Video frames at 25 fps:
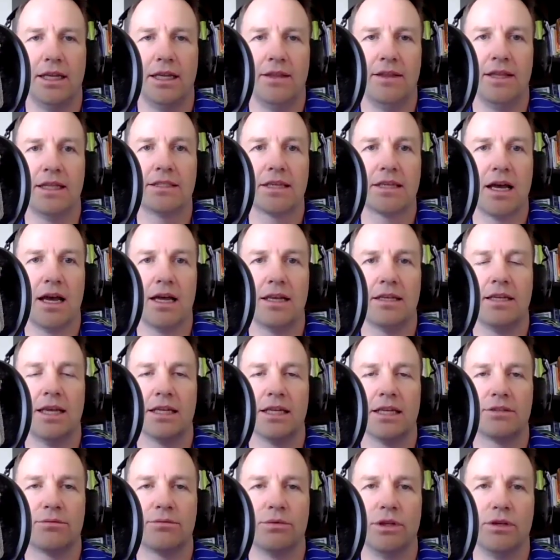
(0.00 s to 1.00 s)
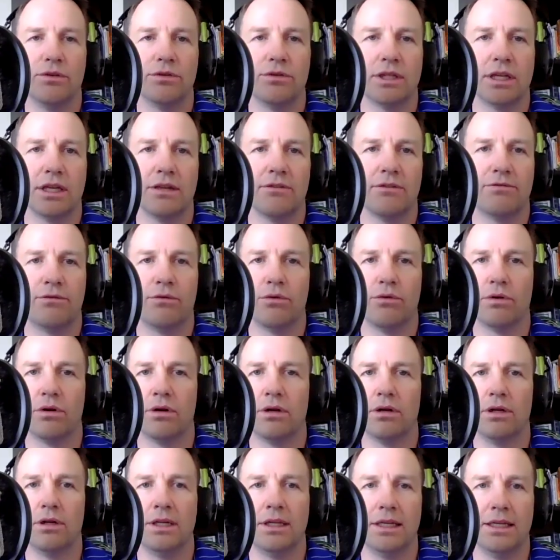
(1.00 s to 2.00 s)
In, in this context, we're using it
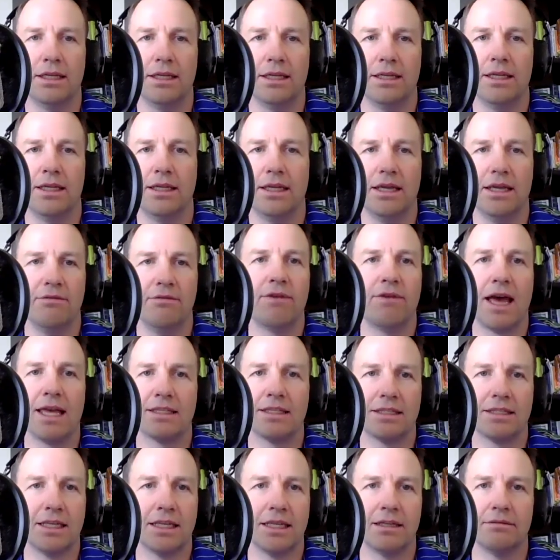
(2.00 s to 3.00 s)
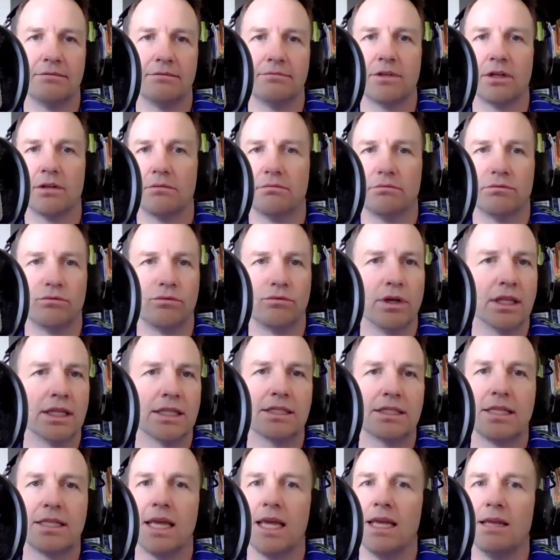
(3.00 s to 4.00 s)
for investing,
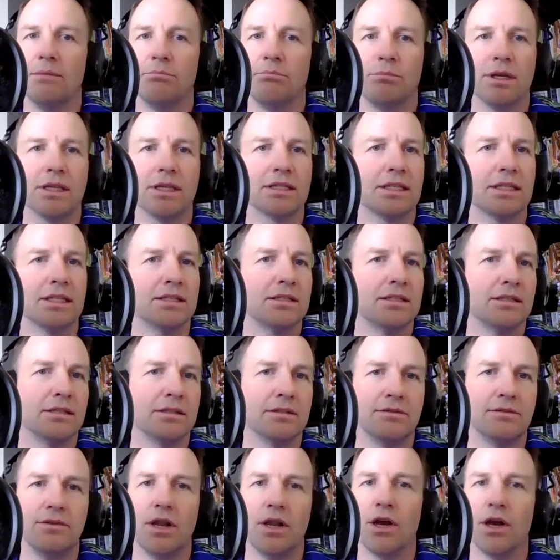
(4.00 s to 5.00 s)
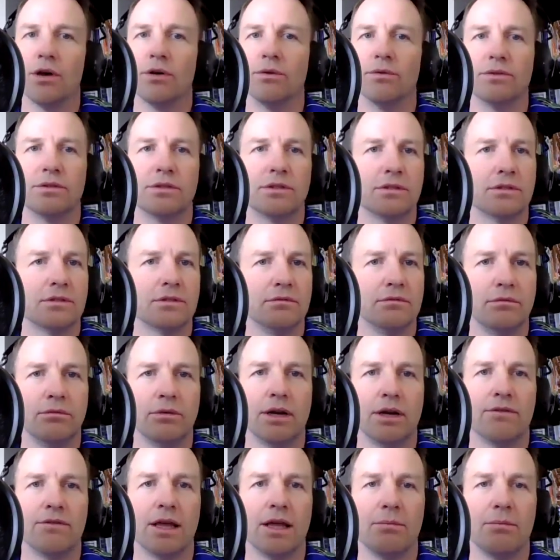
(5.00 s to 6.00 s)
real estate, businesses,
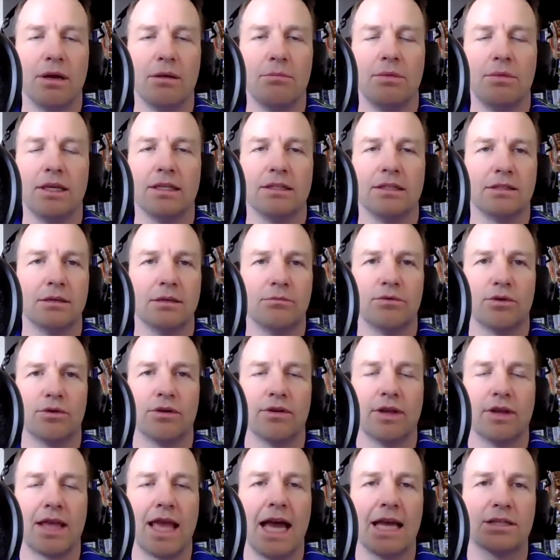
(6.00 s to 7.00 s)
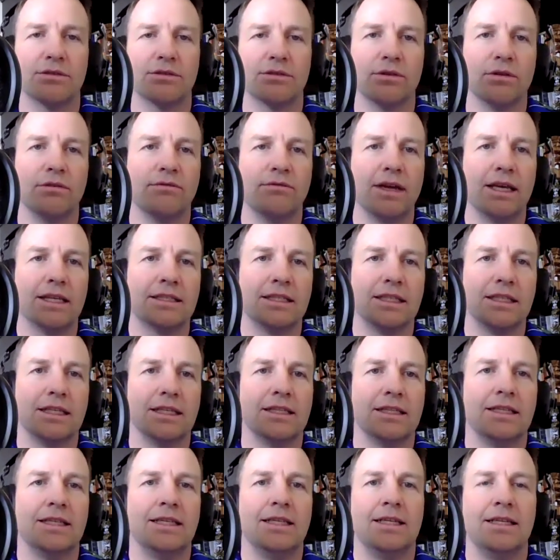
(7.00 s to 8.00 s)
notes, whatever that might be, some sort of cash flow
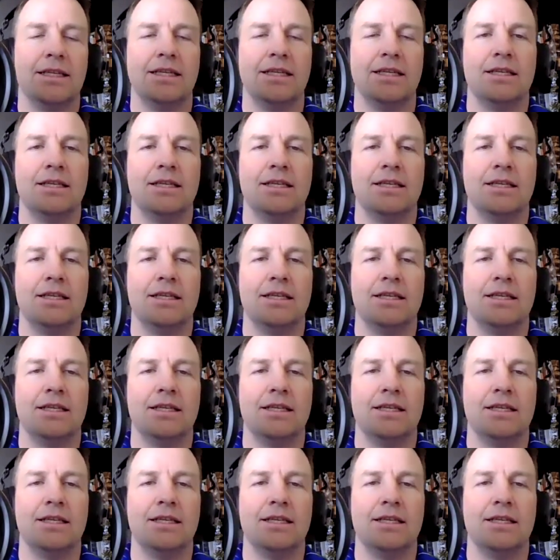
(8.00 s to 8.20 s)
investing.